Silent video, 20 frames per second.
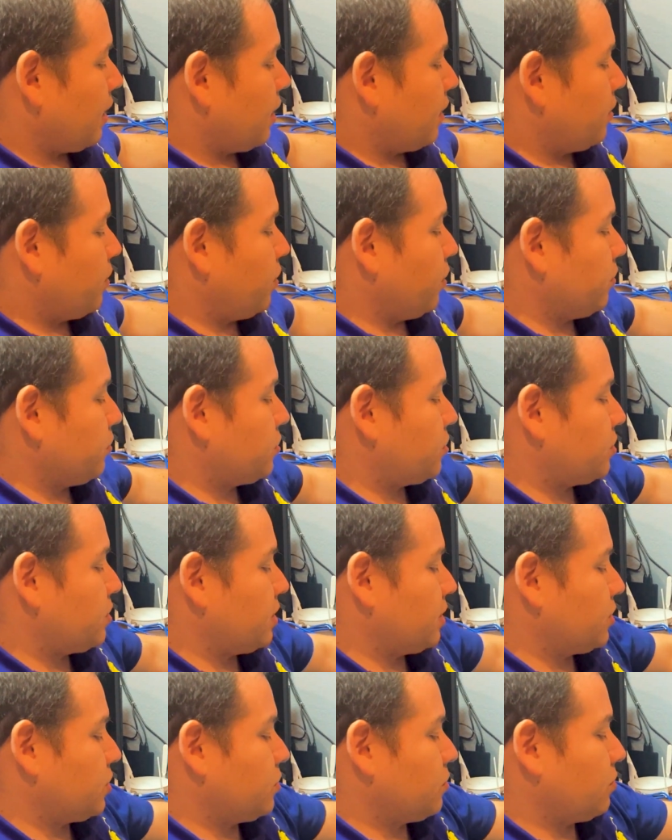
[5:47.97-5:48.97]
Those
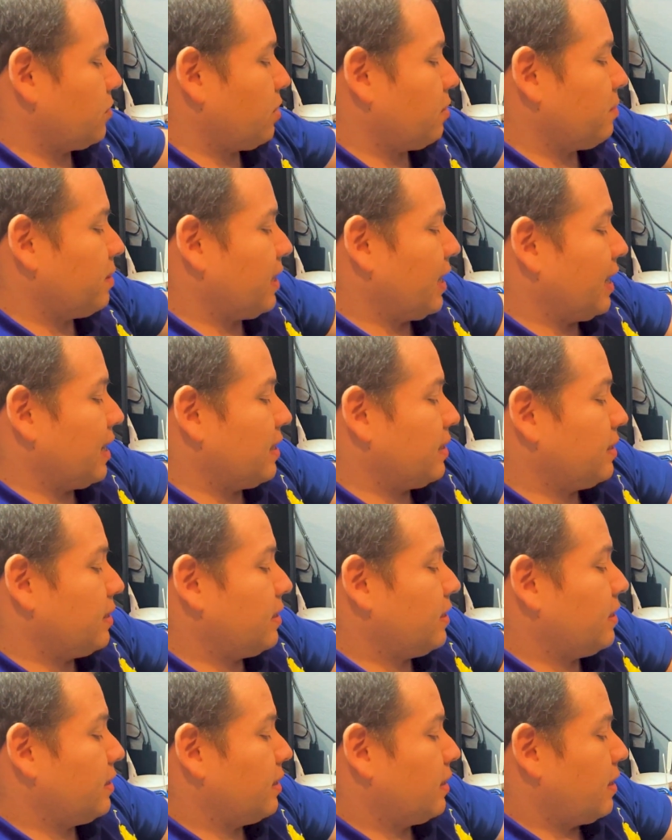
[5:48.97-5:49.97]
things do come in
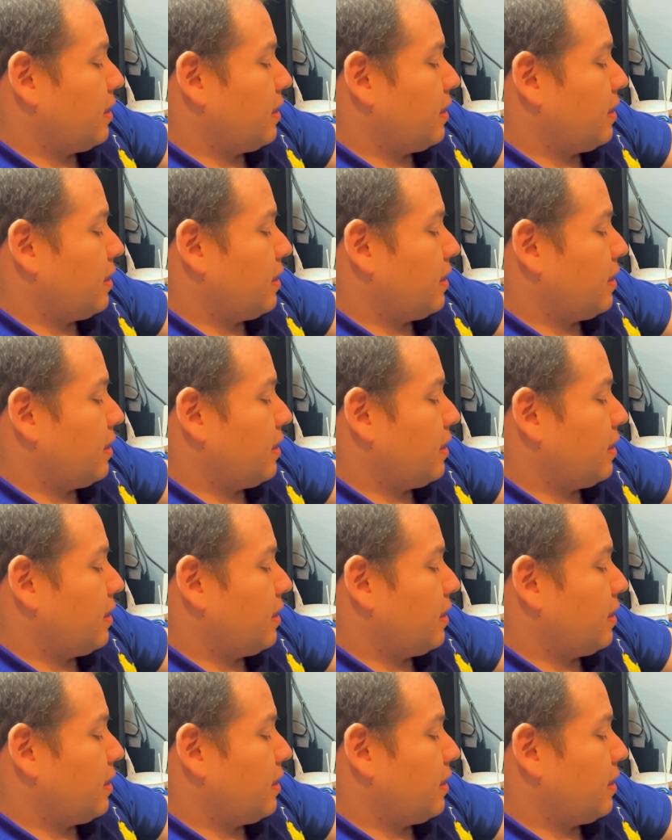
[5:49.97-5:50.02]
handy.